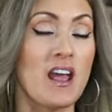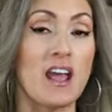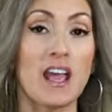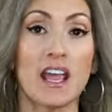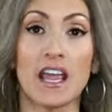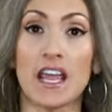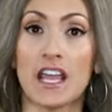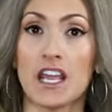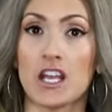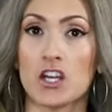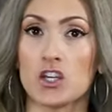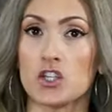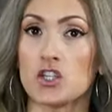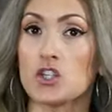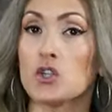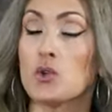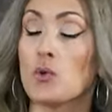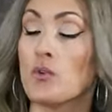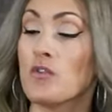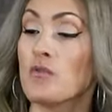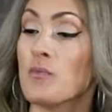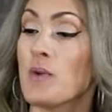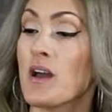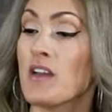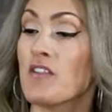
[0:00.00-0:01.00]
and two
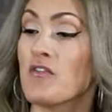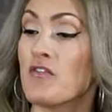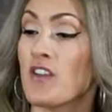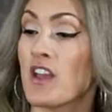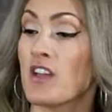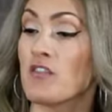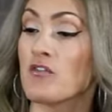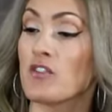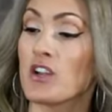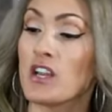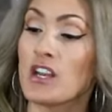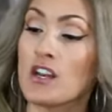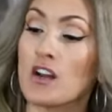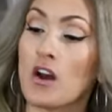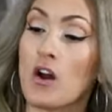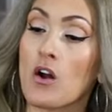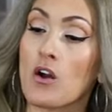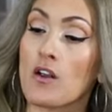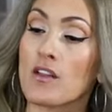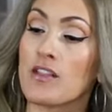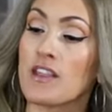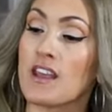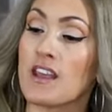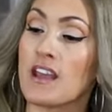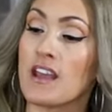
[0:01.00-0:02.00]
of my favorite
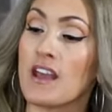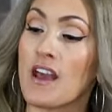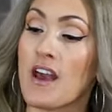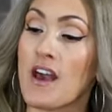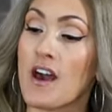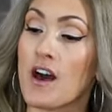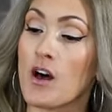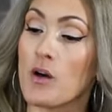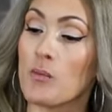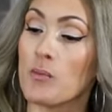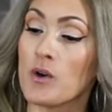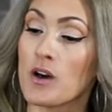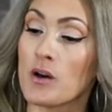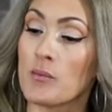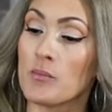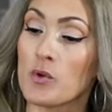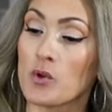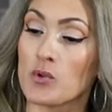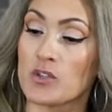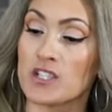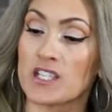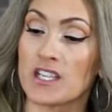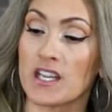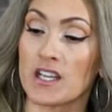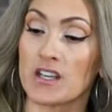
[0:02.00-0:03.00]
are the Alba
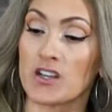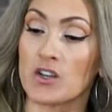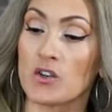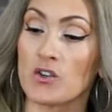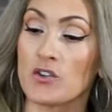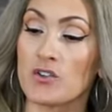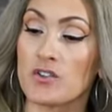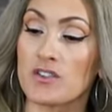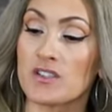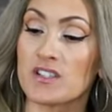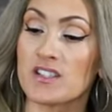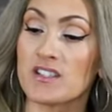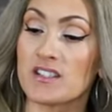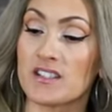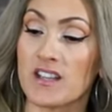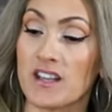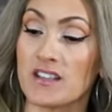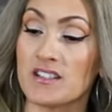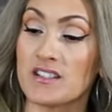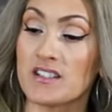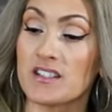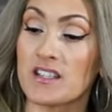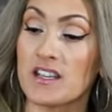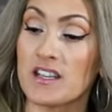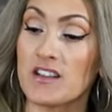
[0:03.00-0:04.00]
Botanical
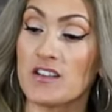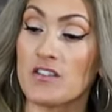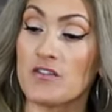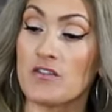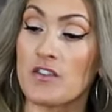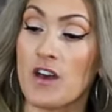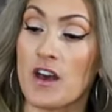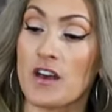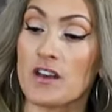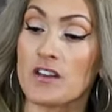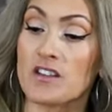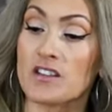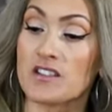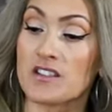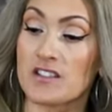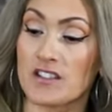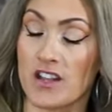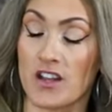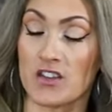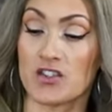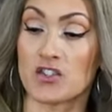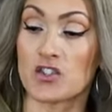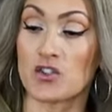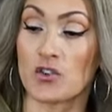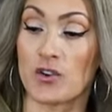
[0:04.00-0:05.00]
Sensitive
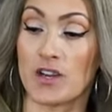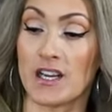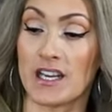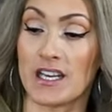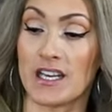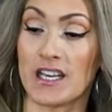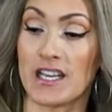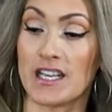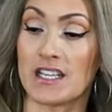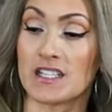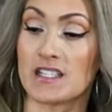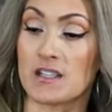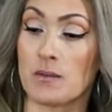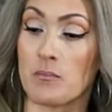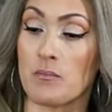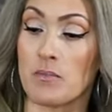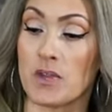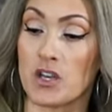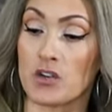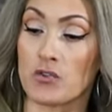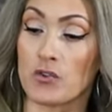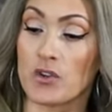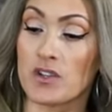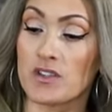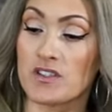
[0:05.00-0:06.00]
Sunscreen. It's a
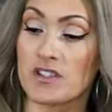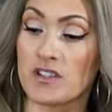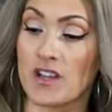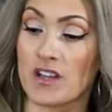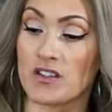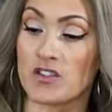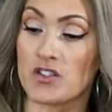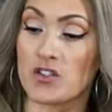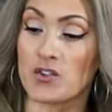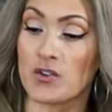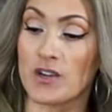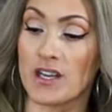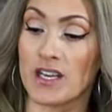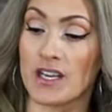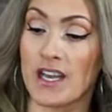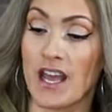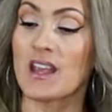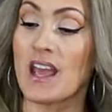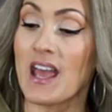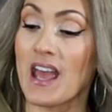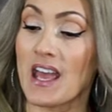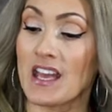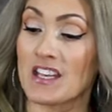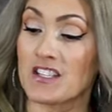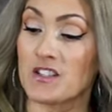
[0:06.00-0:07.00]
mineral sunscreen,
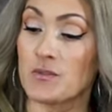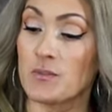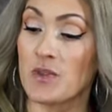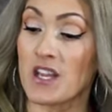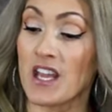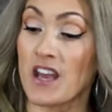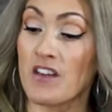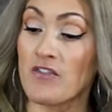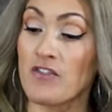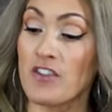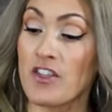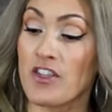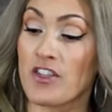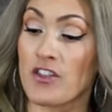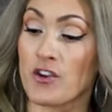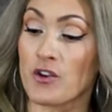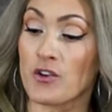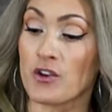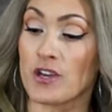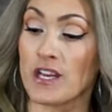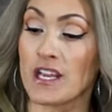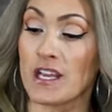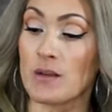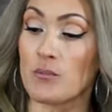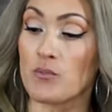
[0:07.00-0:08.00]
SPF
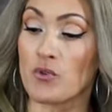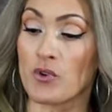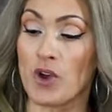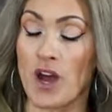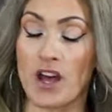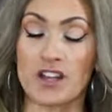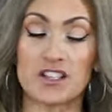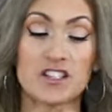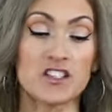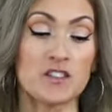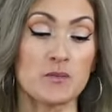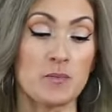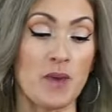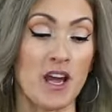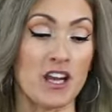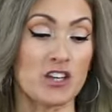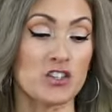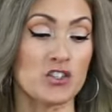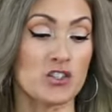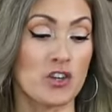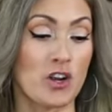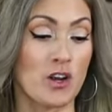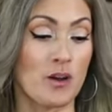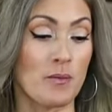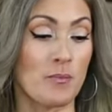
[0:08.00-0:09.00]
30 broad
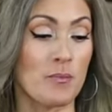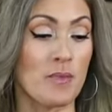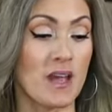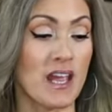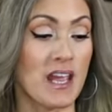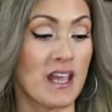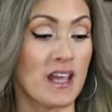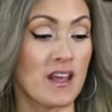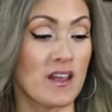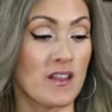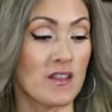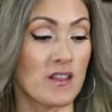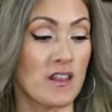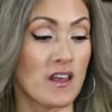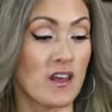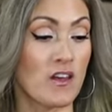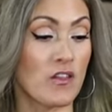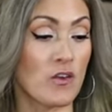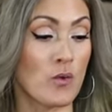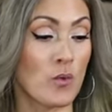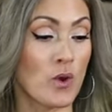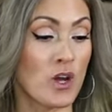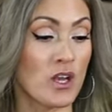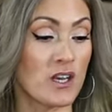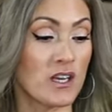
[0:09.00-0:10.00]
spectrum, and the
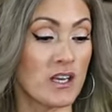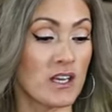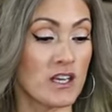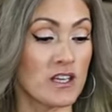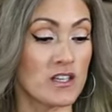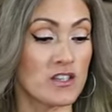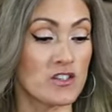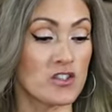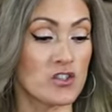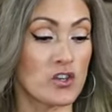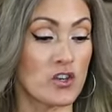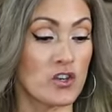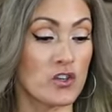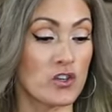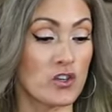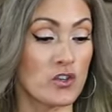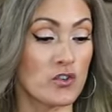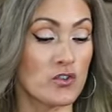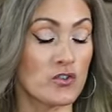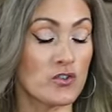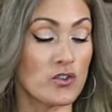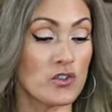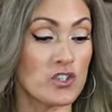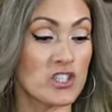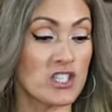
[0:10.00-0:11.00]
other one is
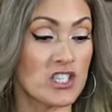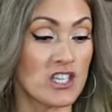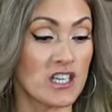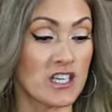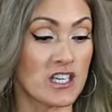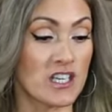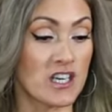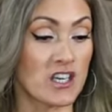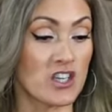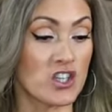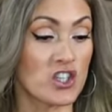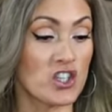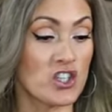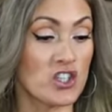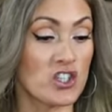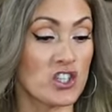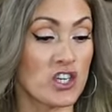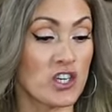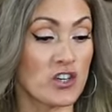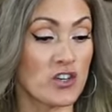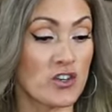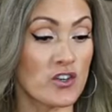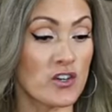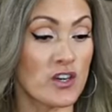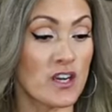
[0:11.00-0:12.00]
Neutrogena
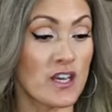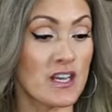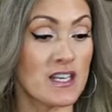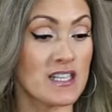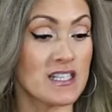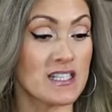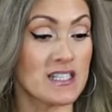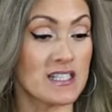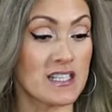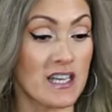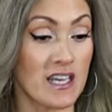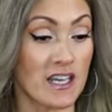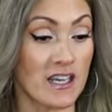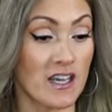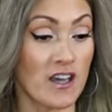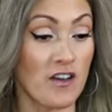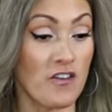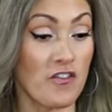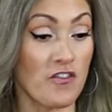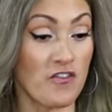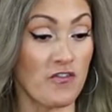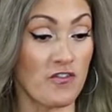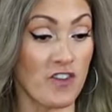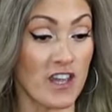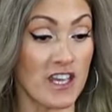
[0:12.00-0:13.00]
Sheer Zinc
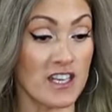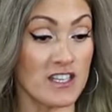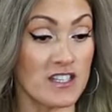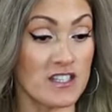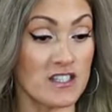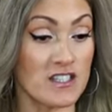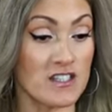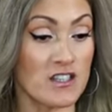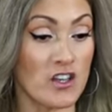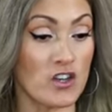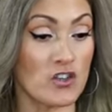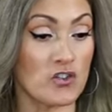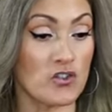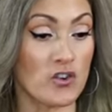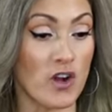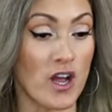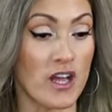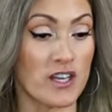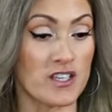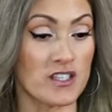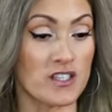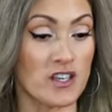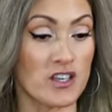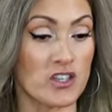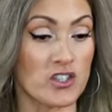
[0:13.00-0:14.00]
Face Dry
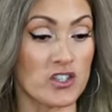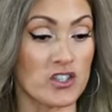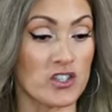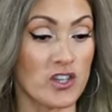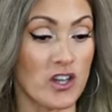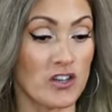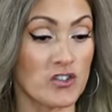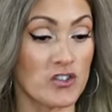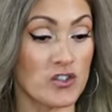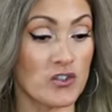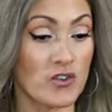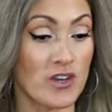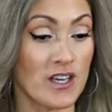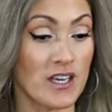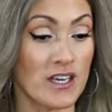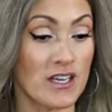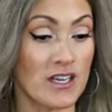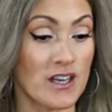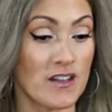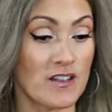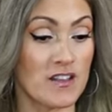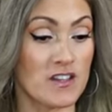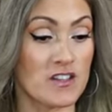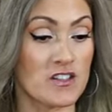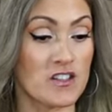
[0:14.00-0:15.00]
Touch
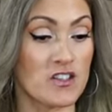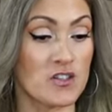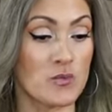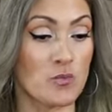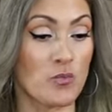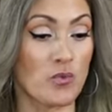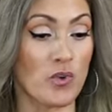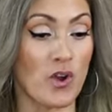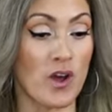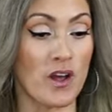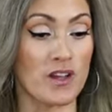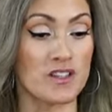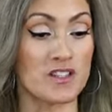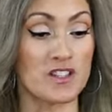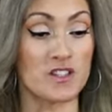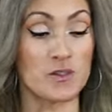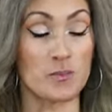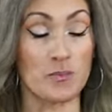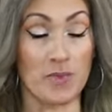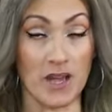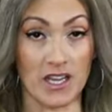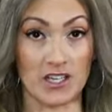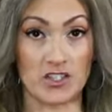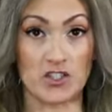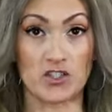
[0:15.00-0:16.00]
Sunscreen. This is broad
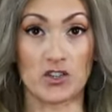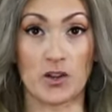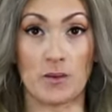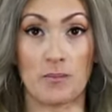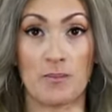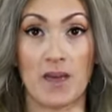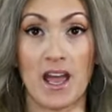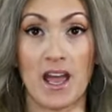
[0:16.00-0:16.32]
spectrum,